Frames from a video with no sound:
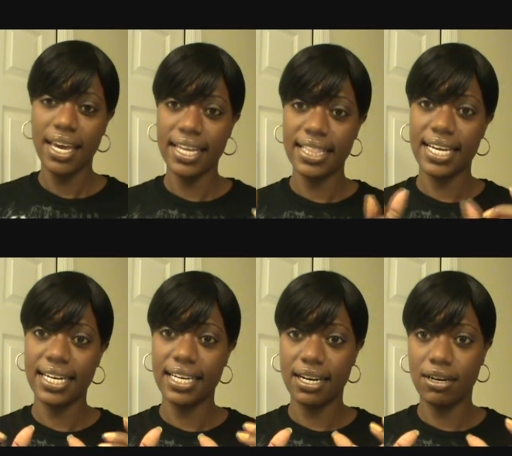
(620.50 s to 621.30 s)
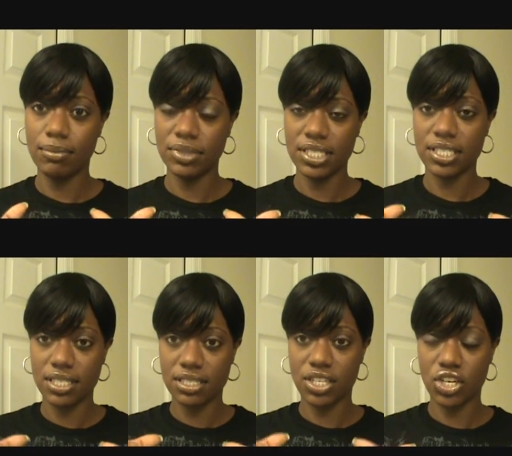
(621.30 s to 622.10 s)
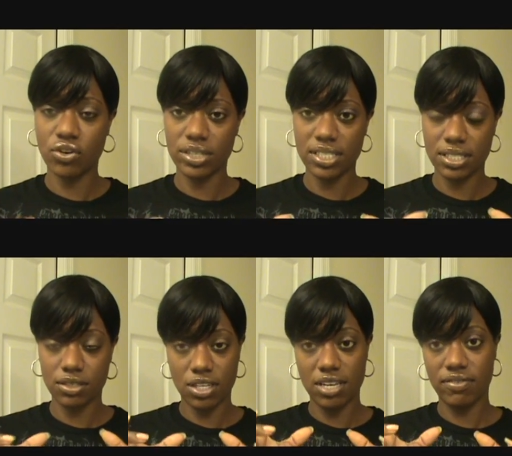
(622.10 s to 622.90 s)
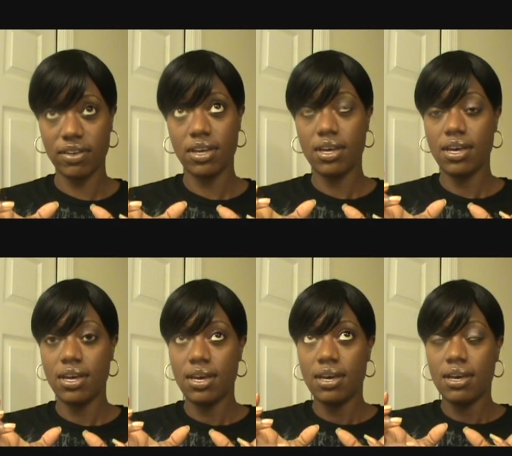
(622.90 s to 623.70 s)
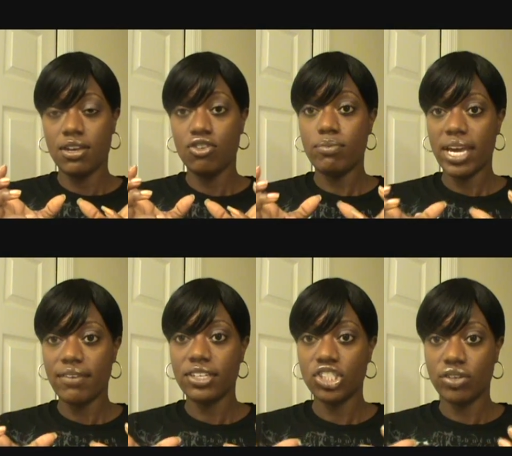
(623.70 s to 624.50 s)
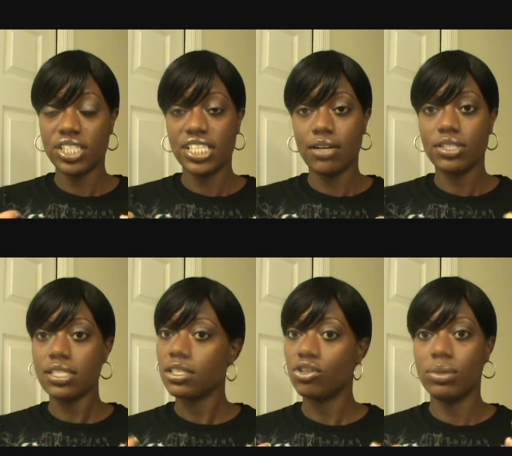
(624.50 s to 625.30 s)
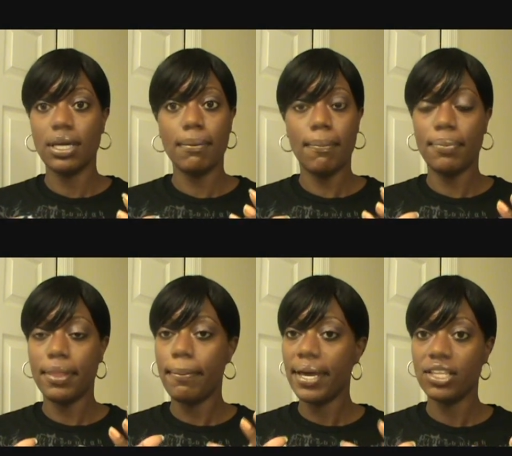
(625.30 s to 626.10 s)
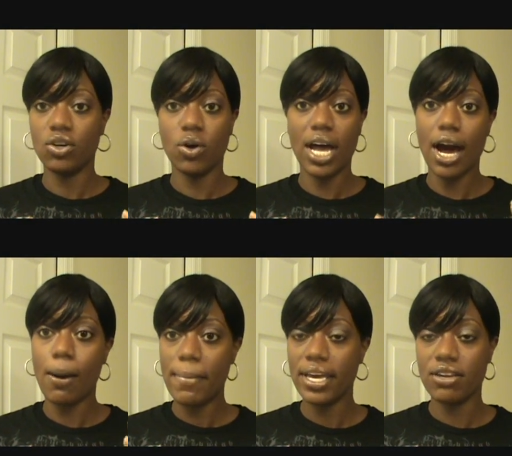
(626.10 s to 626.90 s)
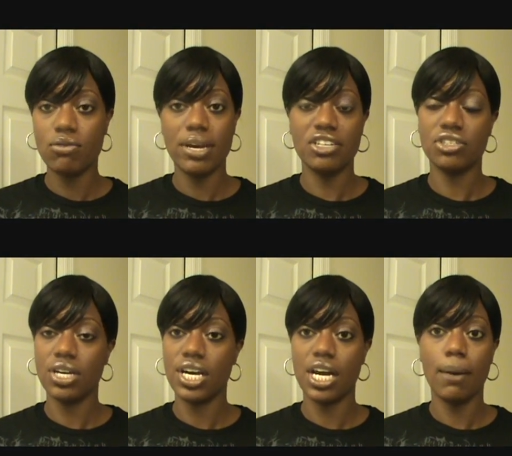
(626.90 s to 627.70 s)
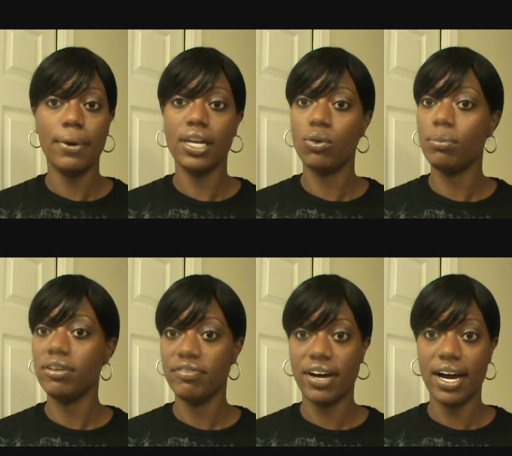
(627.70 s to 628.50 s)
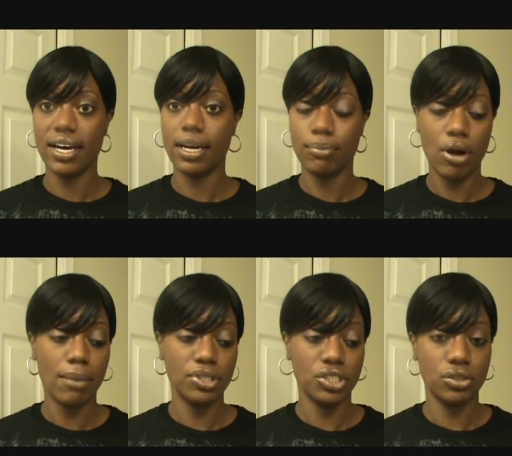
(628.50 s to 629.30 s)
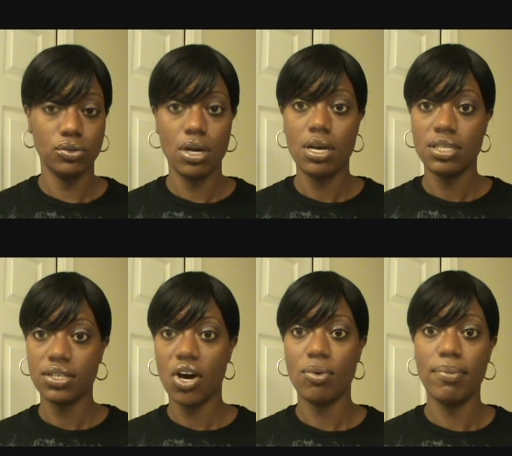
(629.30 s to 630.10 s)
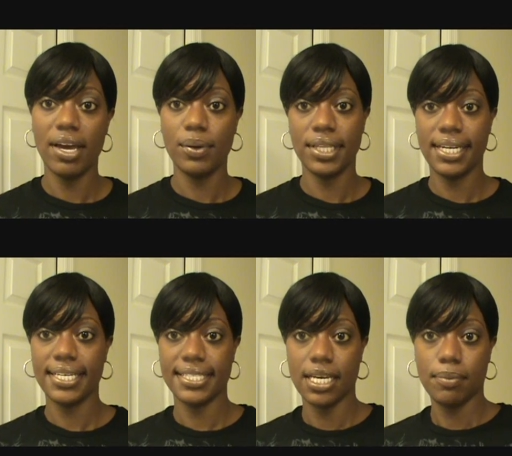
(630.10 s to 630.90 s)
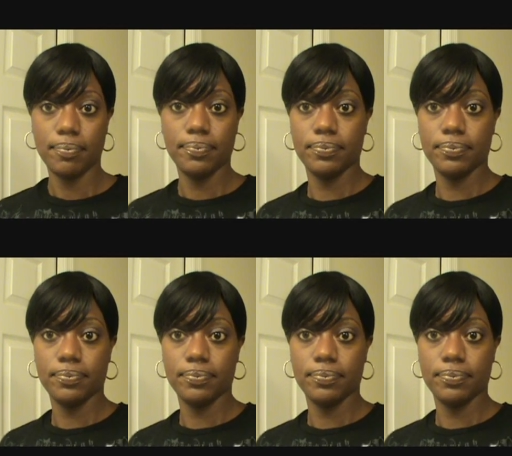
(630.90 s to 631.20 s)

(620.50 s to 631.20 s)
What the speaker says: And then just secure it. Just if you may have to stretch it out just a little bit depending on how big you made your cutout, but it will be fine, I promise you. So I'll be back with the next step.